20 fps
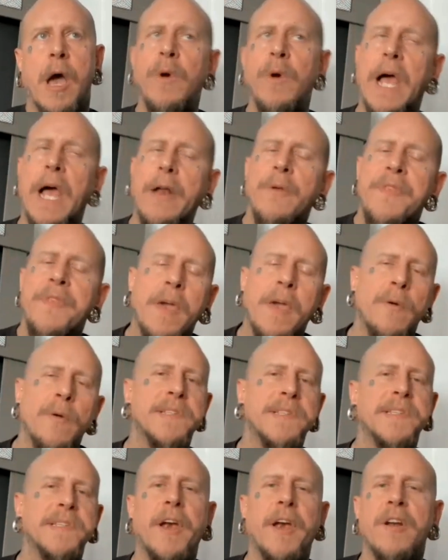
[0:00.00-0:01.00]
I don't think I
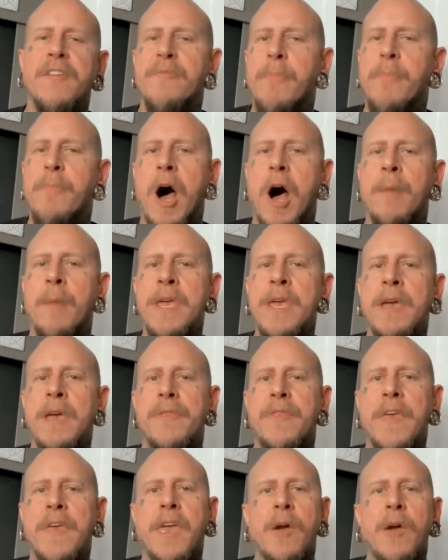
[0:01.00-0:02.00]
was scared of
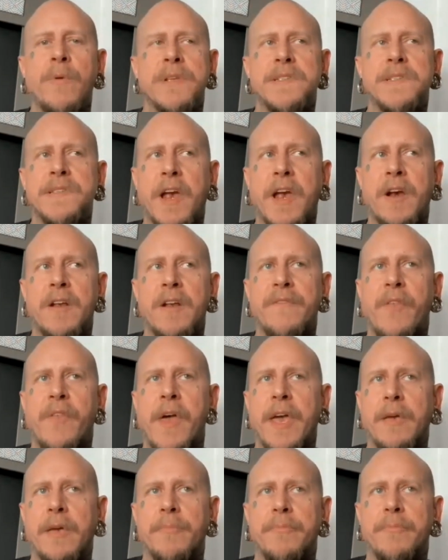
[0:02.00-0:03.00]
bombing. I think it was scared of
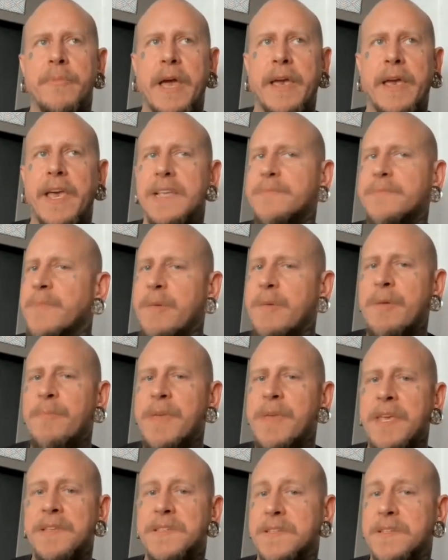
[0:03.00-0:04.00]
like, I guess maybe
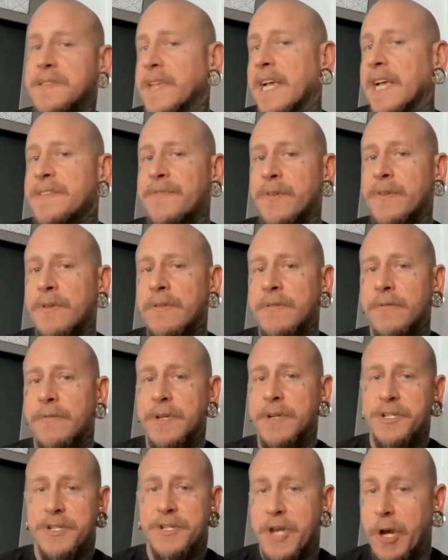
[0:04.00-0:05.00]
being successful,
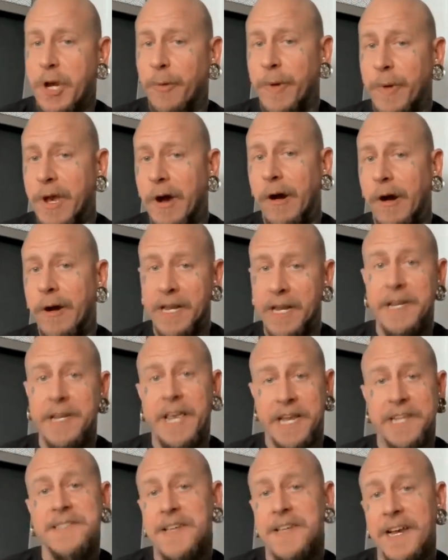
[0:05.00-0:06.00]
which here we are, and
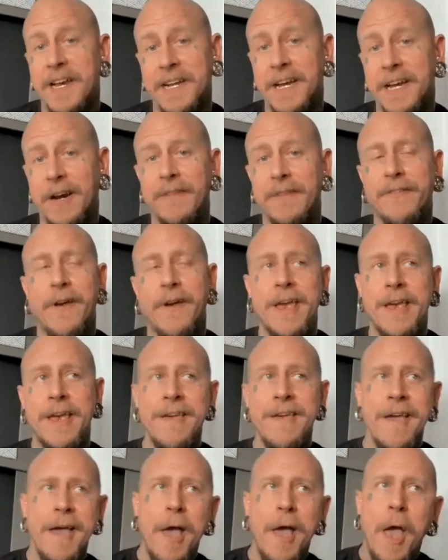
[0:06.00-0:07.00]
it is kind of
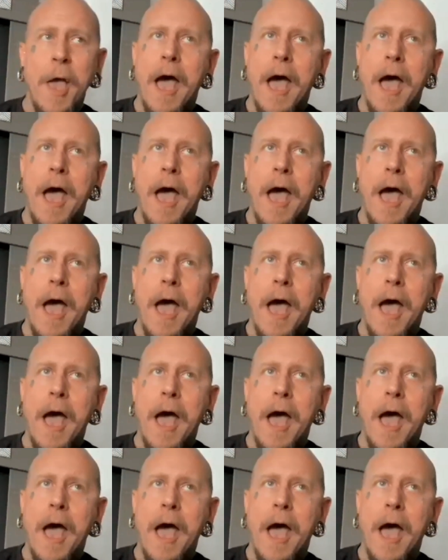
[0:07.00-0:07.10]
terrifying.